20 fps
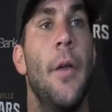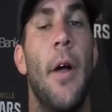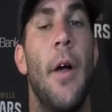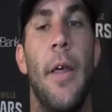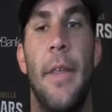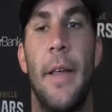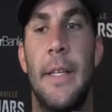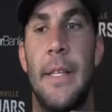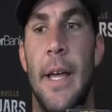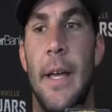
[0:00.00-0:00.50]
You know,
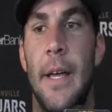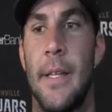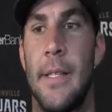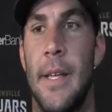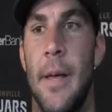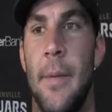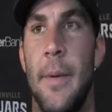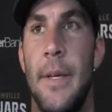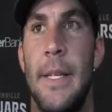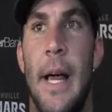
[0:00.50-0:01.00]
I think taking the
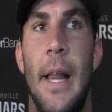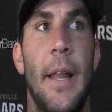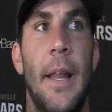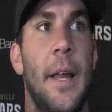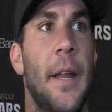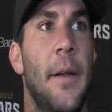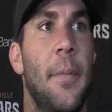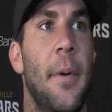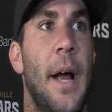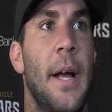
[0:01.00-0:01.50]
same
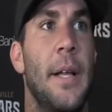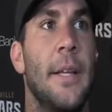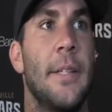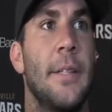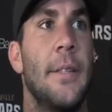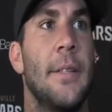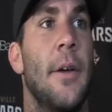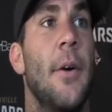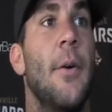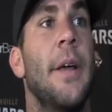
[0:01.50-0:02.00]
mentality into
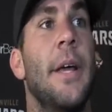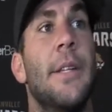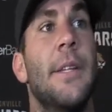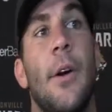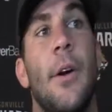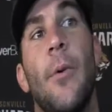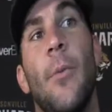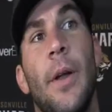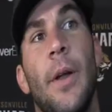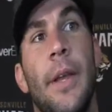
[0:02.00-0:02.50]
practice and going
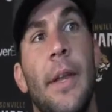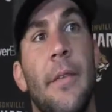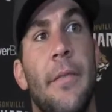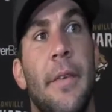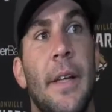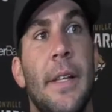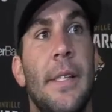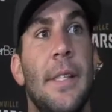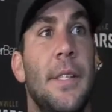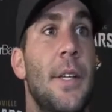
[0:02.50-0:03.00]
against our one
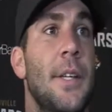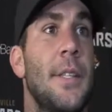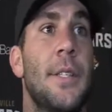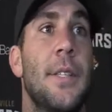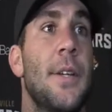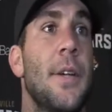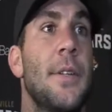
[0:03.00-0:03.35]
defense is just as